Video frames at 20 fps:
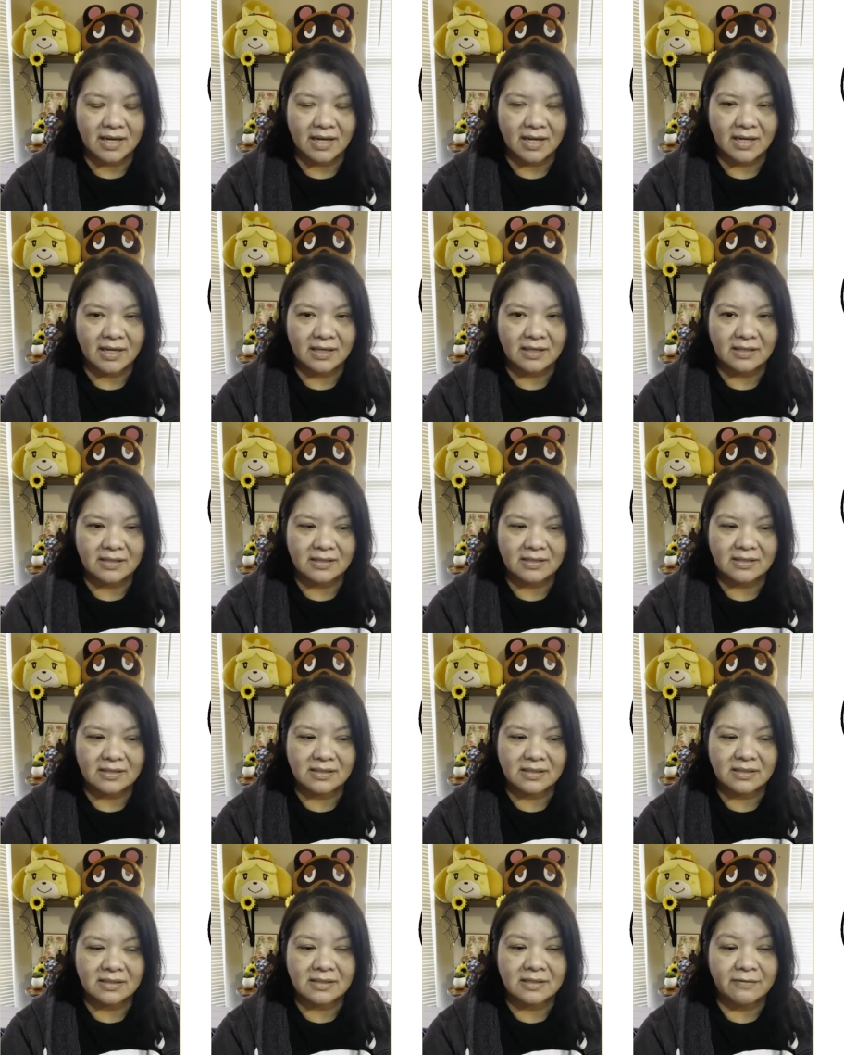is
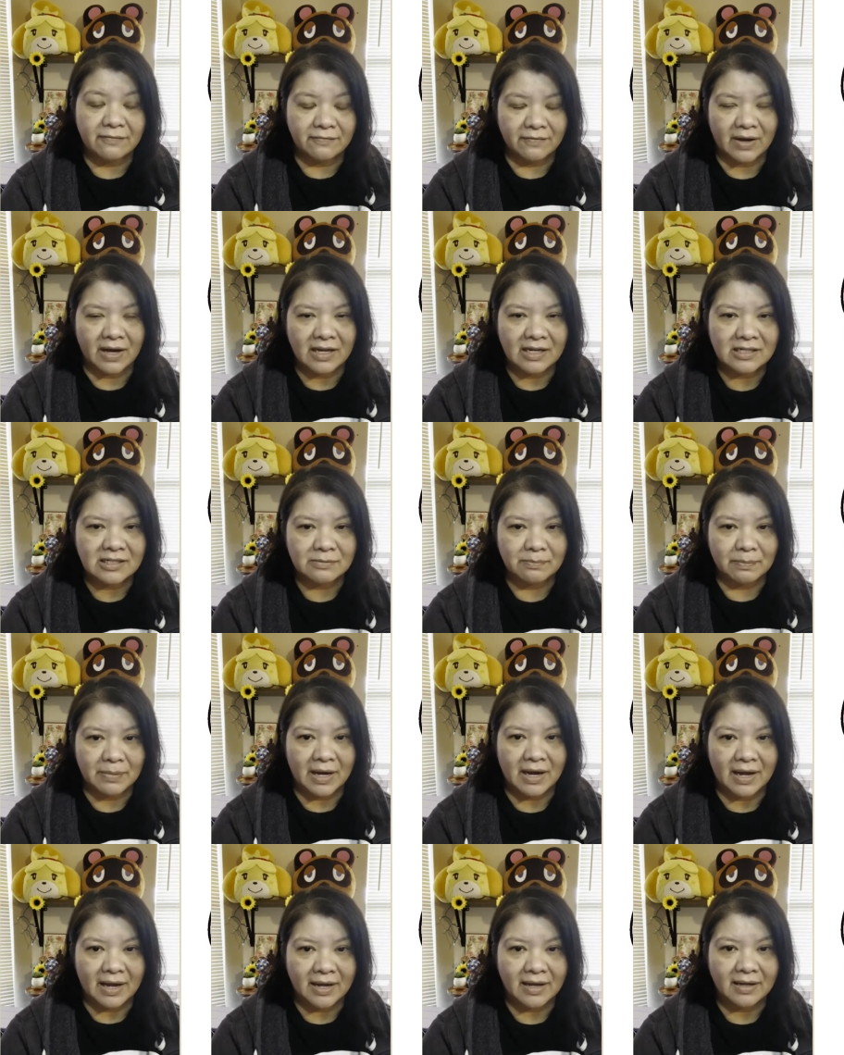defined
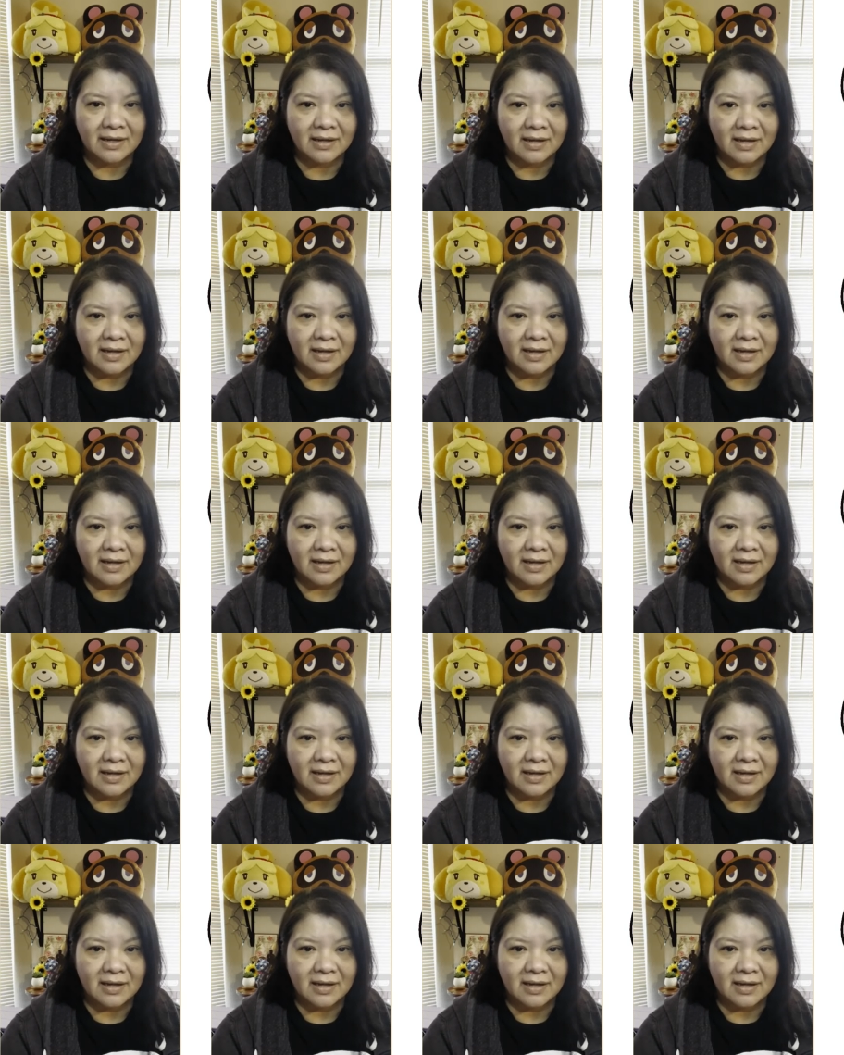by